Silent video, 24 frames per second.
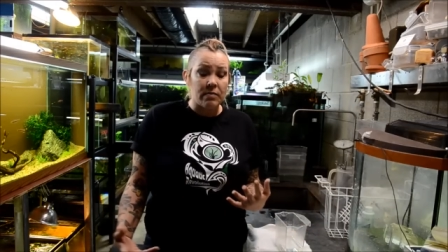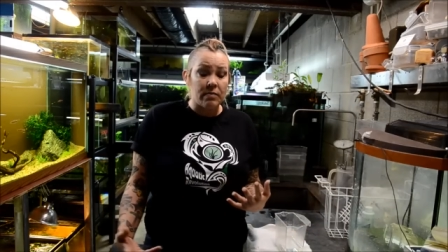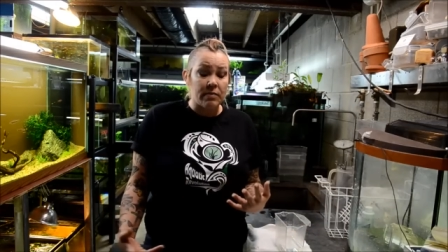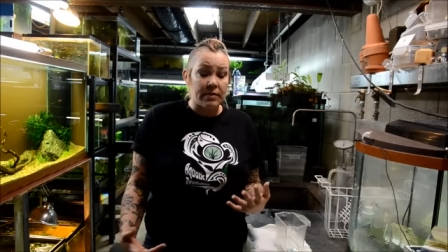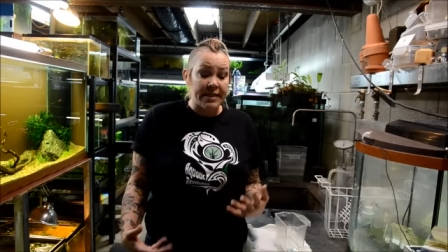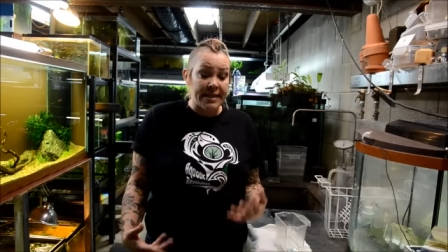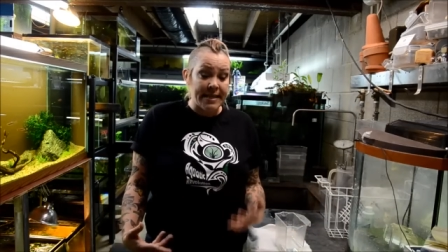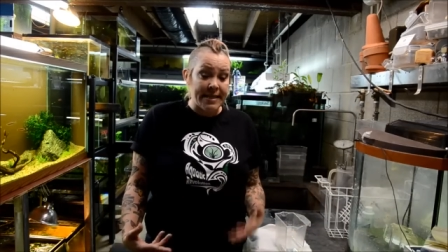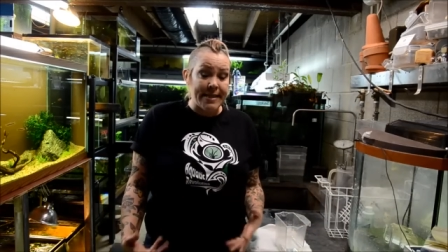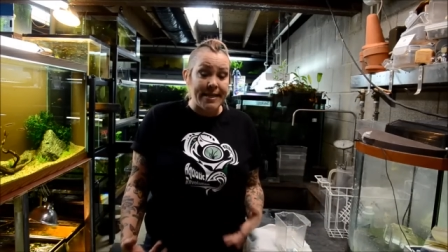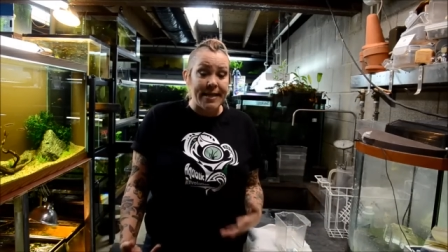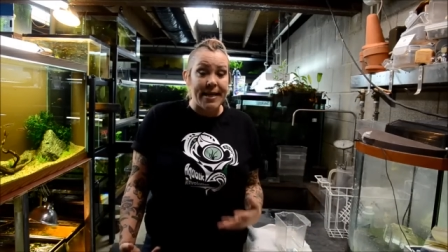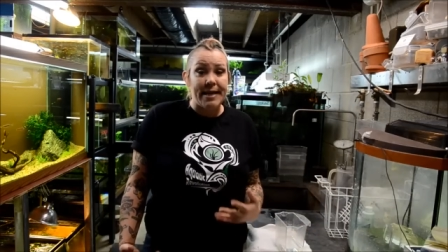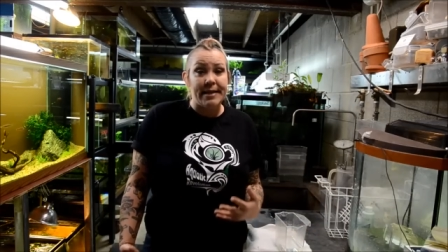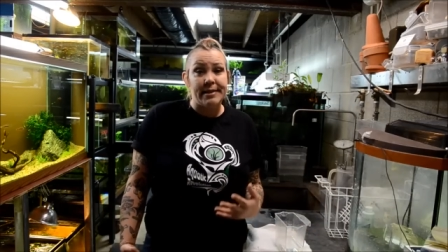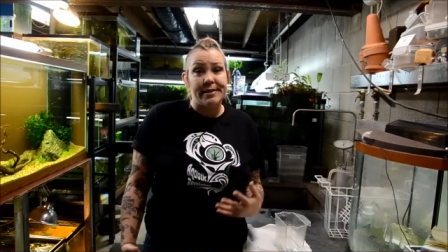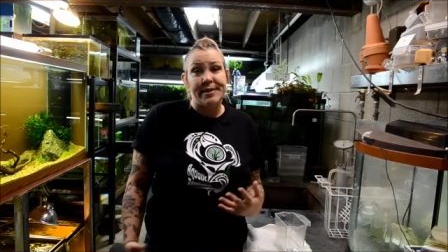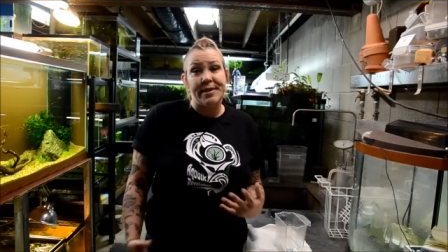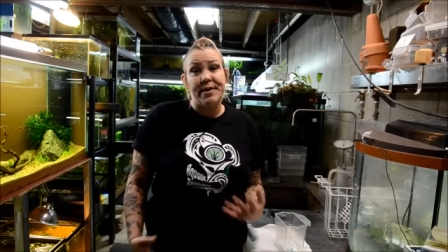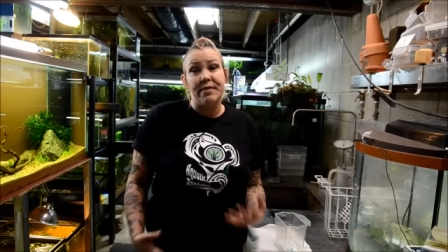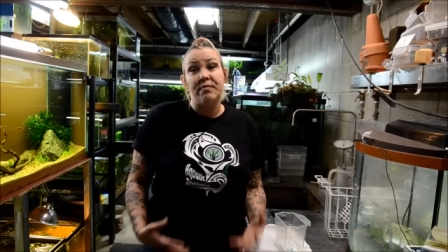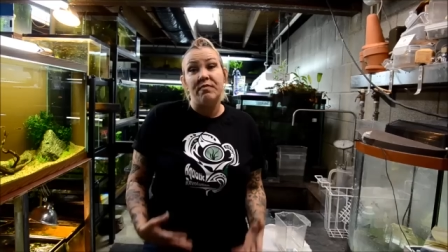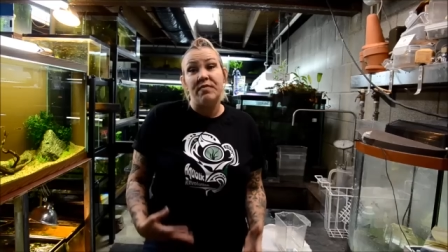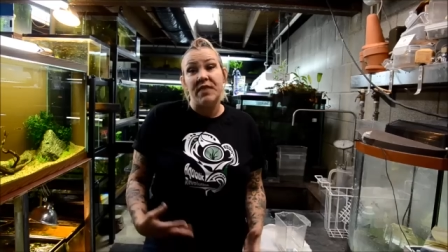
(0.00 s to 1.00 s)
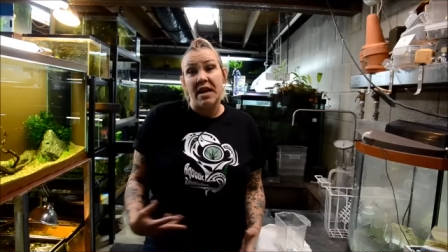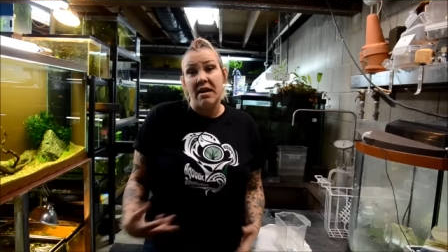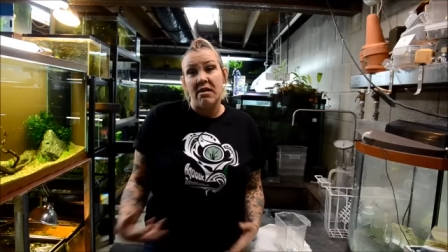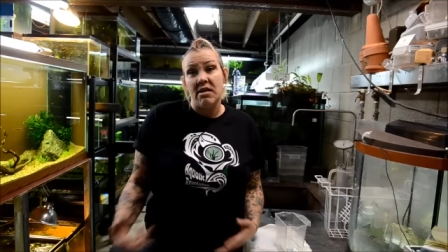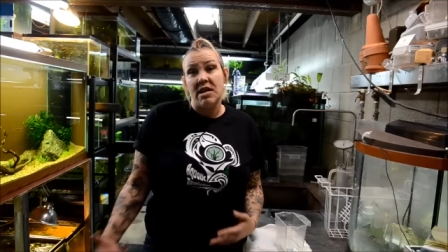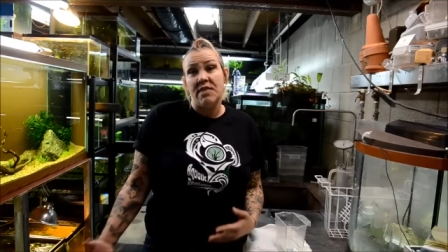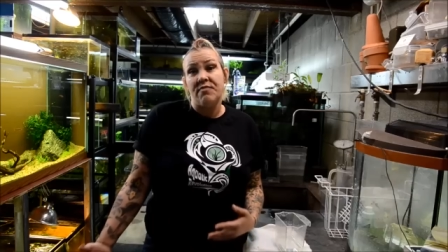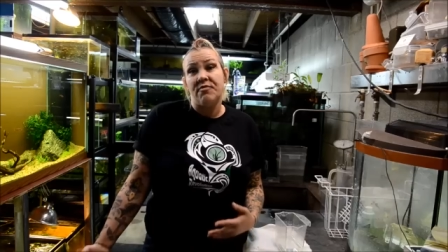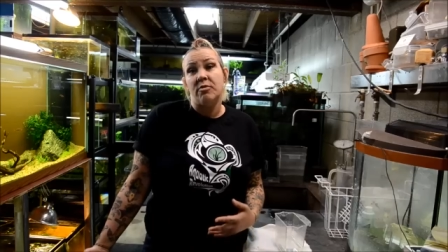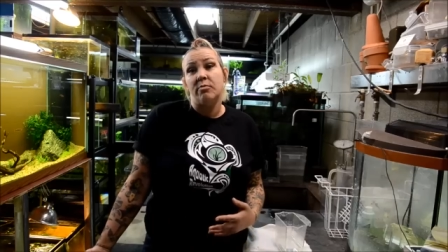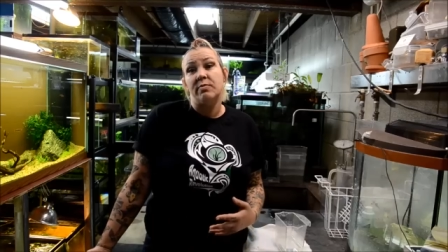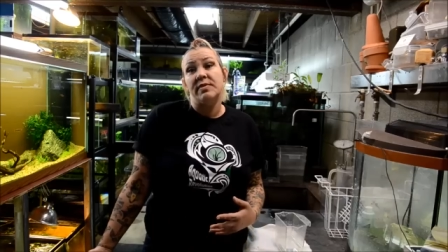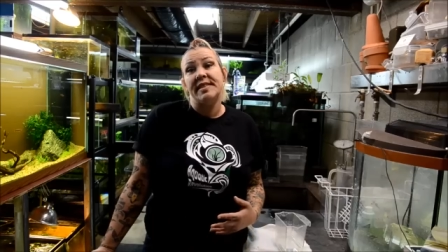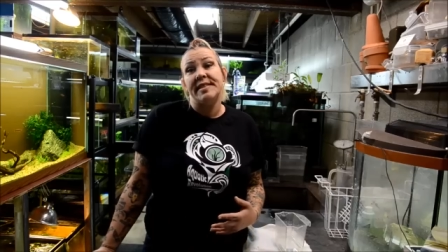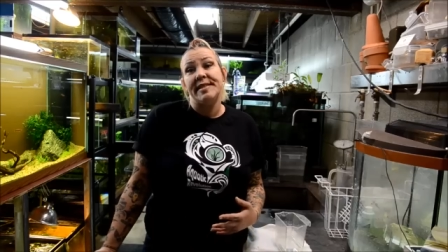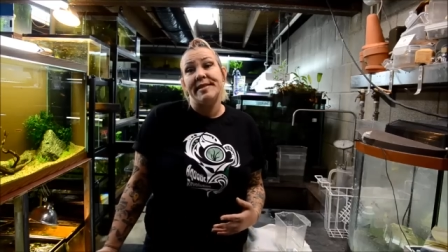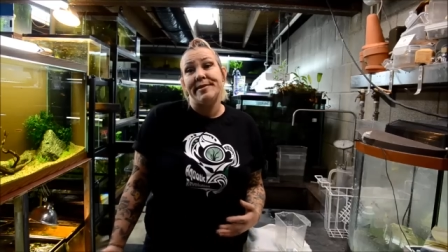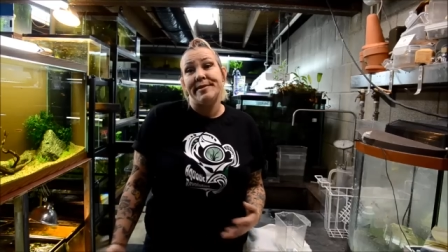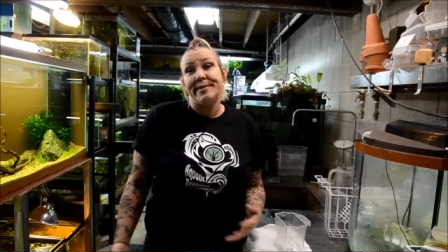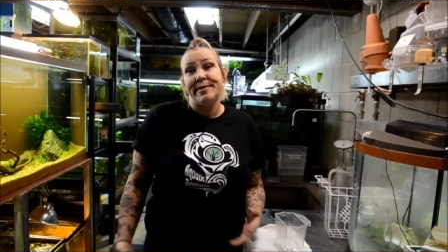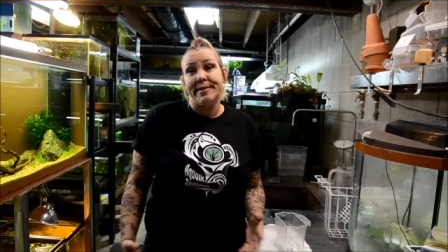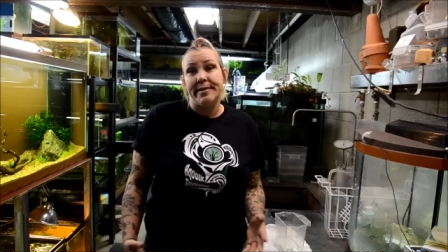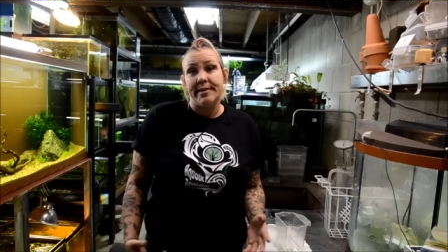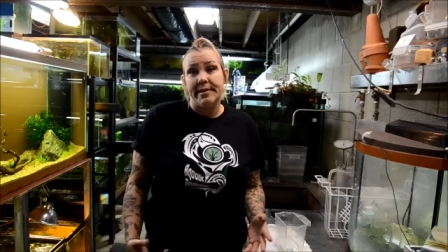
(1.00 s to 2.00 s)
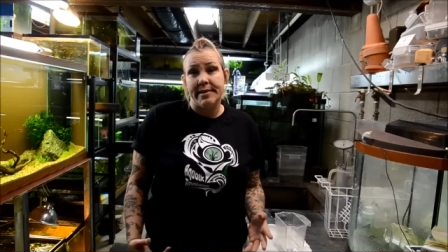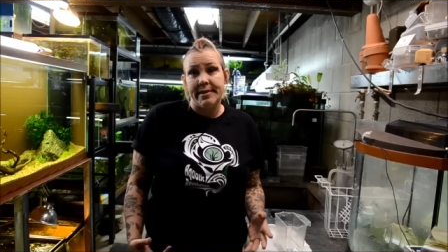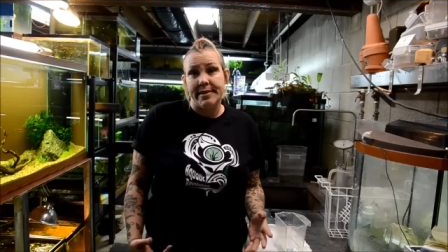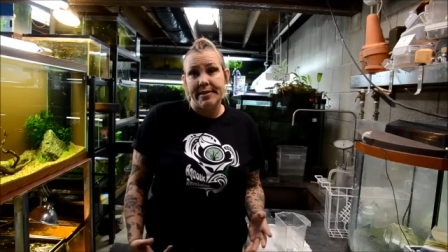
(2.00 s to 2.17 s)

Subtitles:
TDS can vary from season to